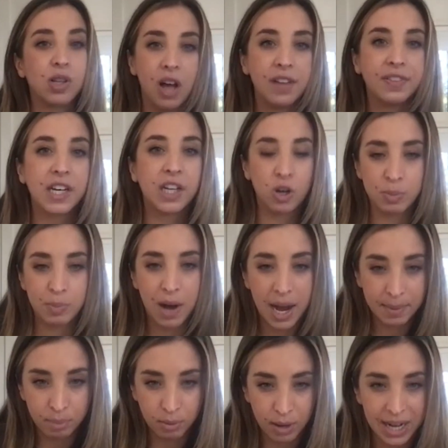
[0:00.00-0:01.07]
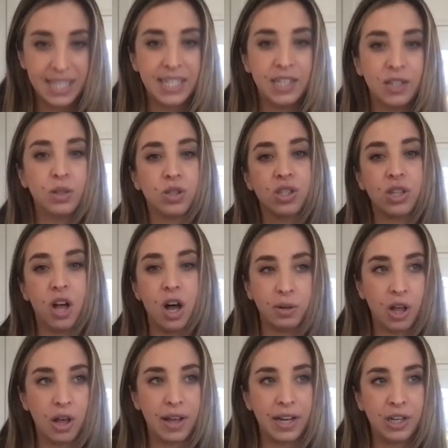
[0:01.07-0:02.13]
There's a lot that goes behind brand deals. There's a
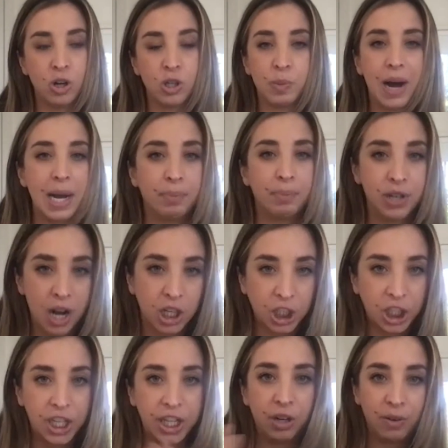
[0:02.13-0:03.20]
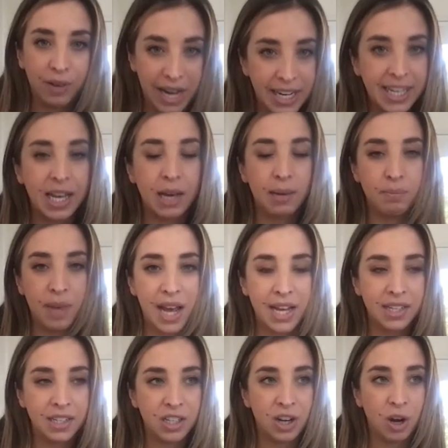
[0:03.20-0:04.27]
lot that goes behind production and creating it
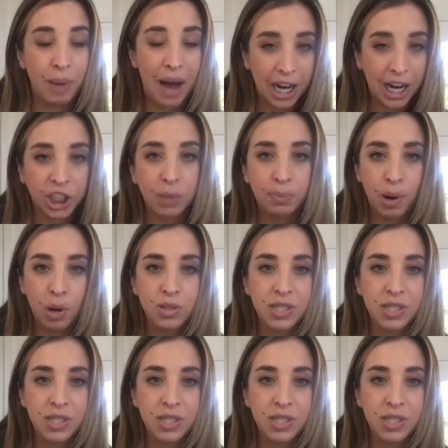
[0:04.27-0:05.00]
and actually